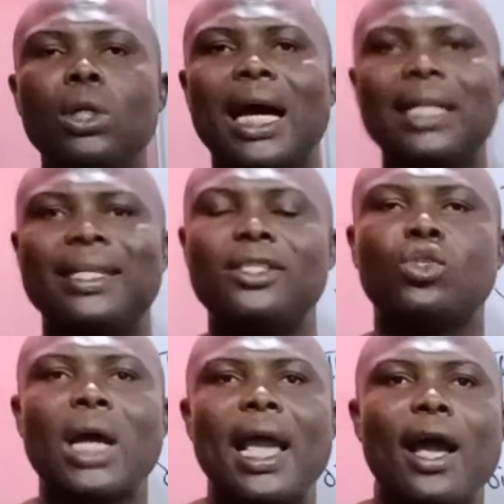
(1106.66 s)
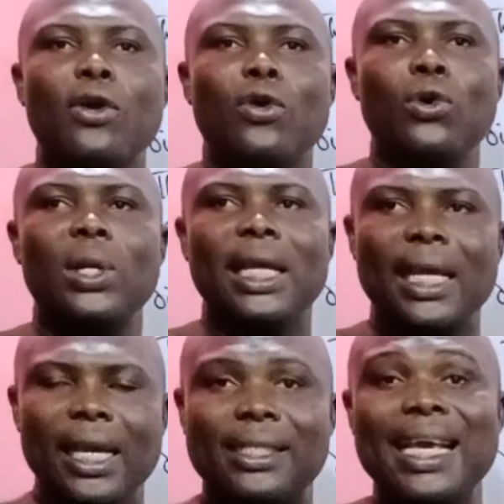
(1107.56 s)
that this triangle
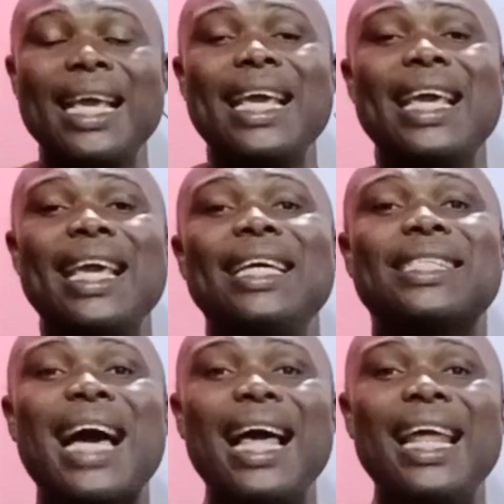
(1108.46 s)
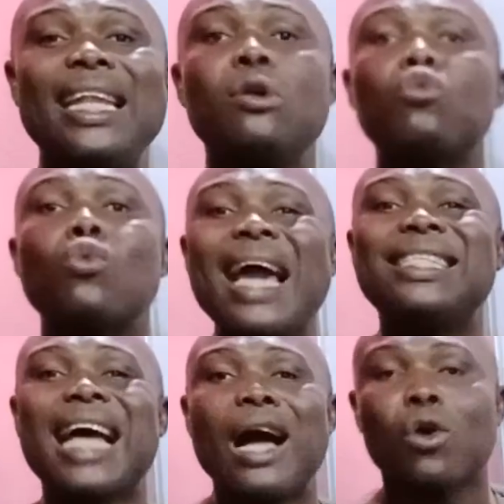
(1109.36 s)
is a scalene right
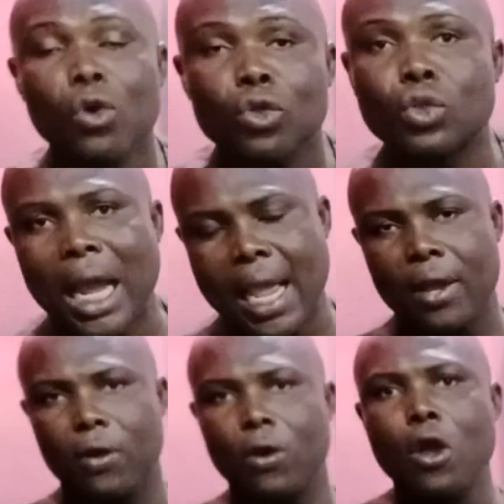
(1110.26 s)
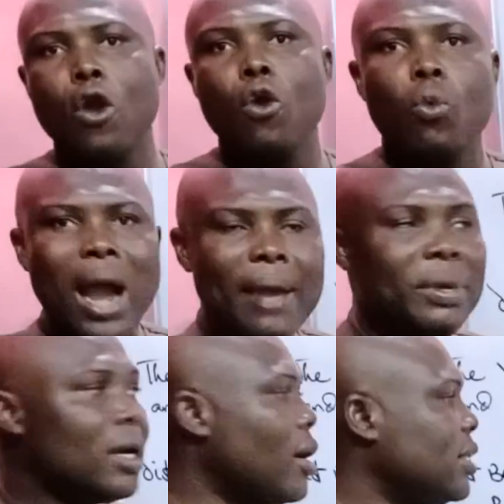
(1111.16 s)
angle triangle. Why?
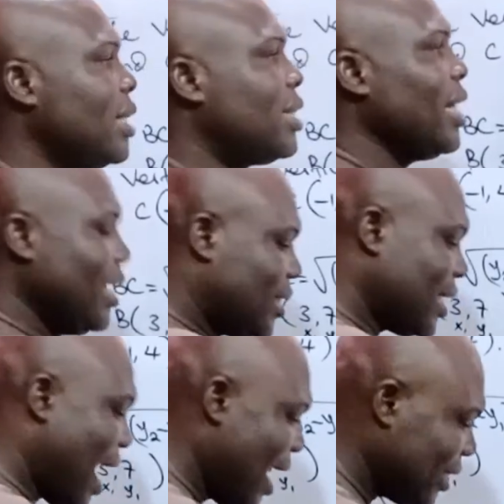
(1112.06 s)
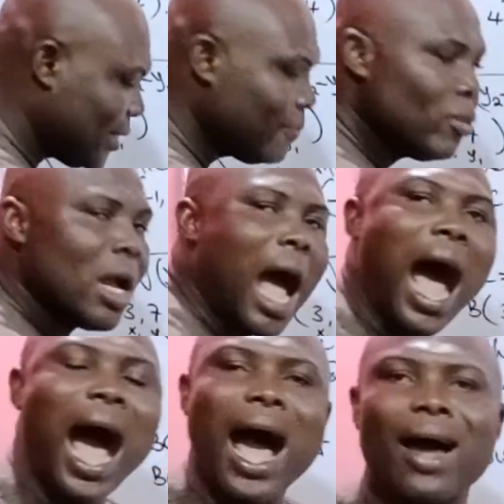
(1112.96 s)
Because the three sides
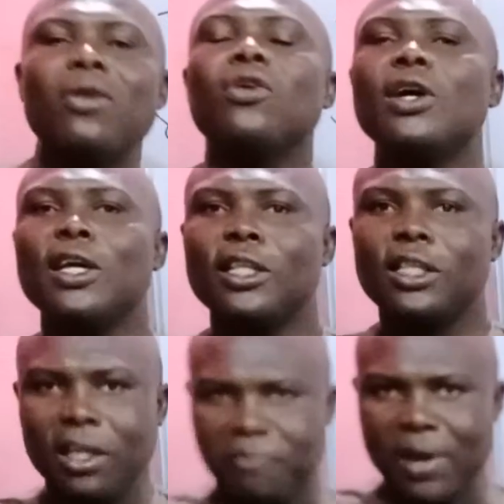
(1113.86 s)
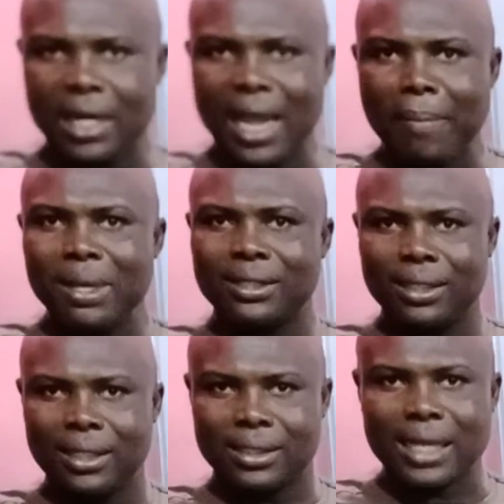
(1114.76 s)
are different. That makes it
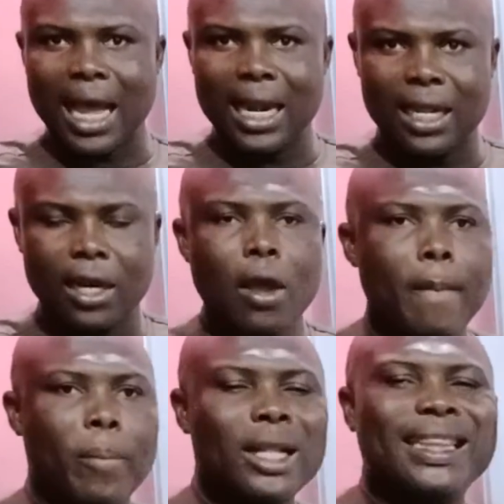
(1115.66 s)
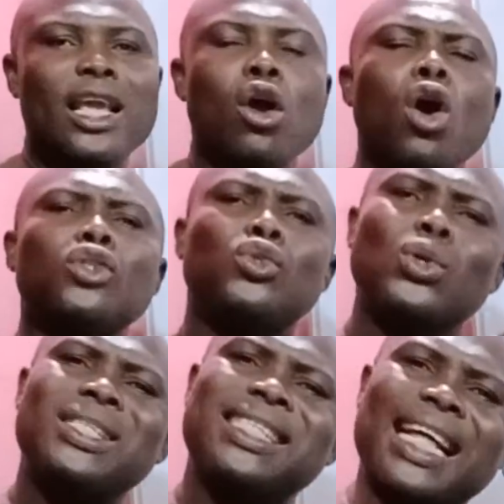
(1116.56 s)
a scalene. But they also
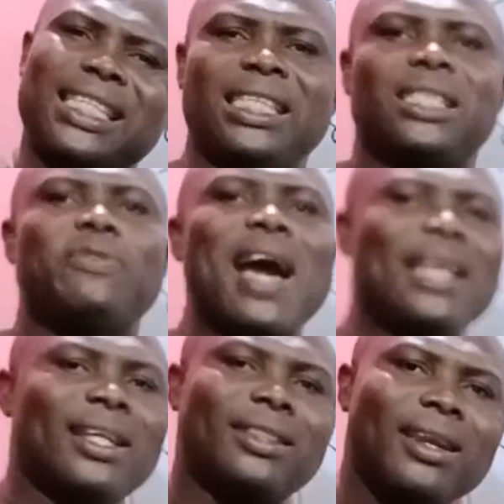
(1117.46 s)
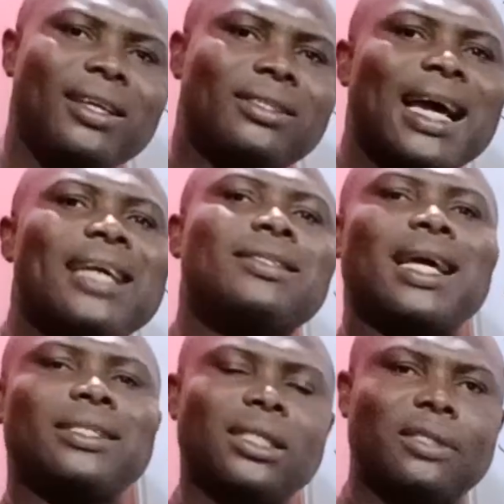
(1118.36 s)
satisfy, the three sides
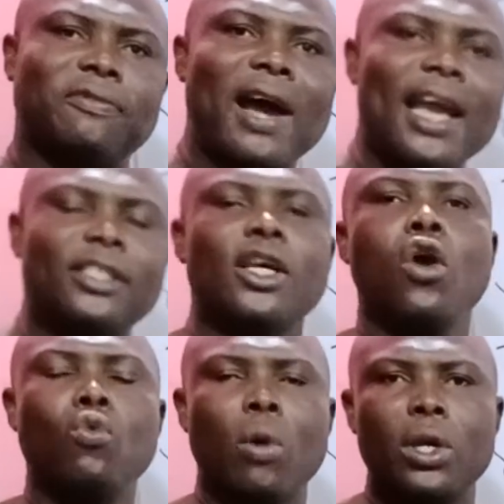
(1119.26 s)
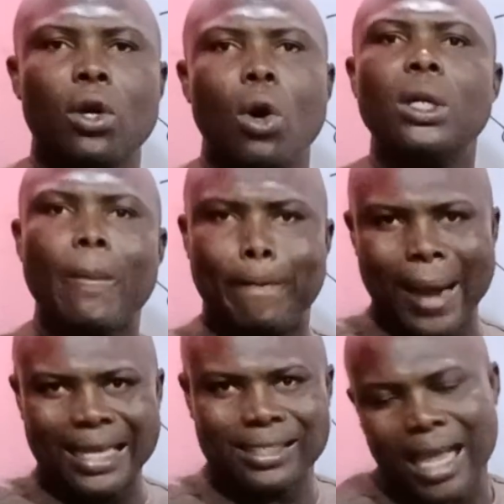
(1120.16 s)
satisfies what we call the
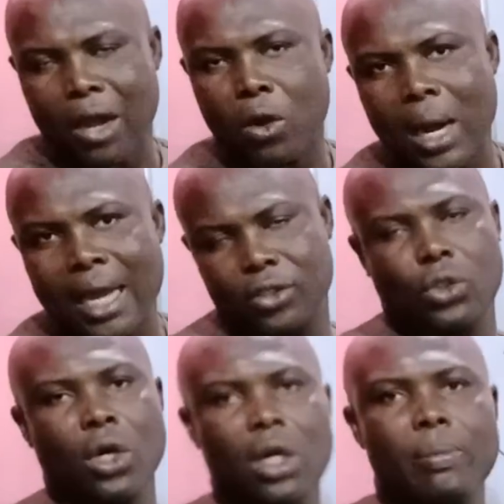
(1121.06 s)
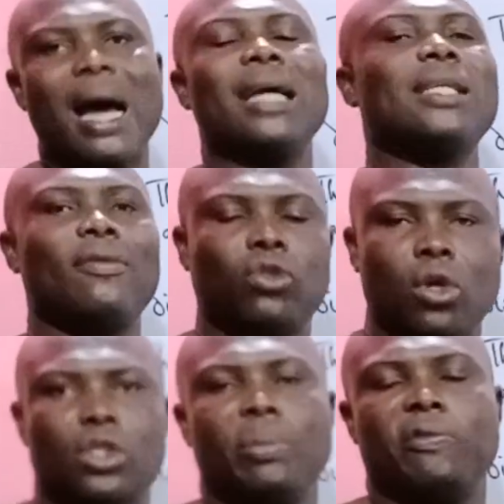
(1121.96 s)
Pythagoras theorem, as I've taught
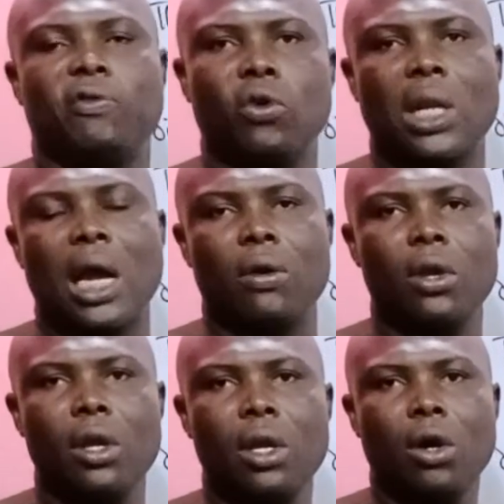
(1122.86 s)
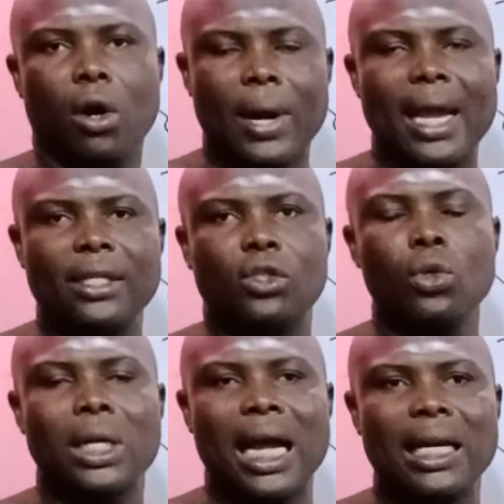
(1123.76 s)
before now. So
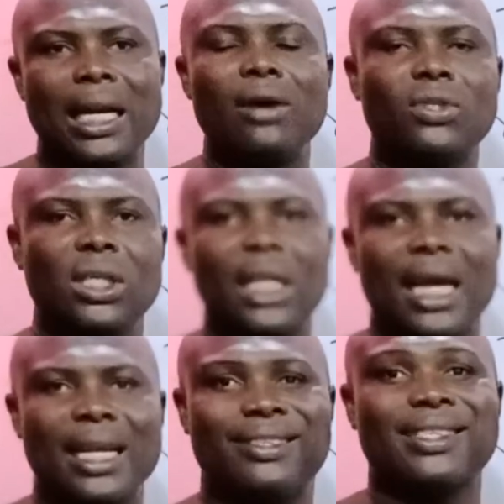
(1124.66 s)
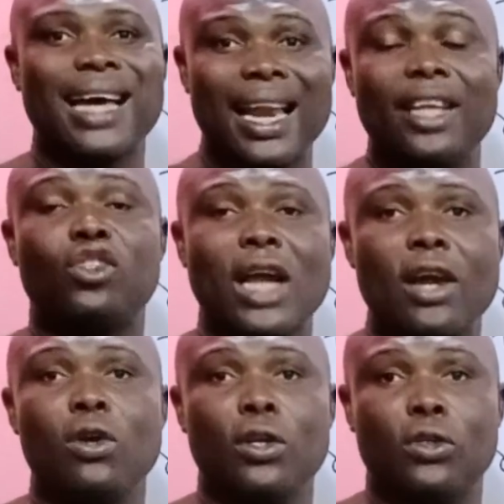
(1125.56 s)
you can now say the scalene
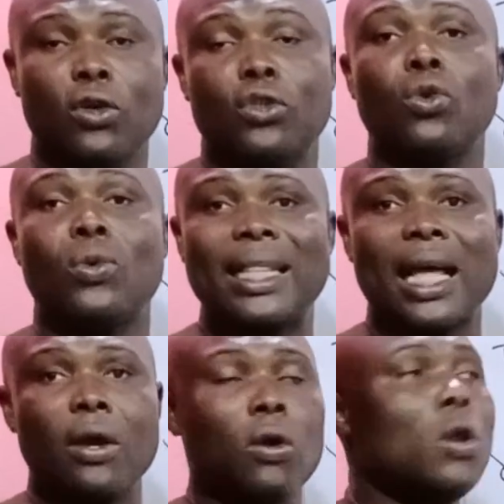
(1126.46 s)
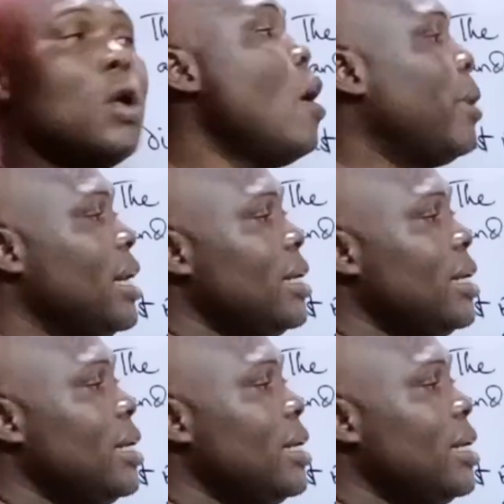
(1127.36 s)
triangle is also right angle. But in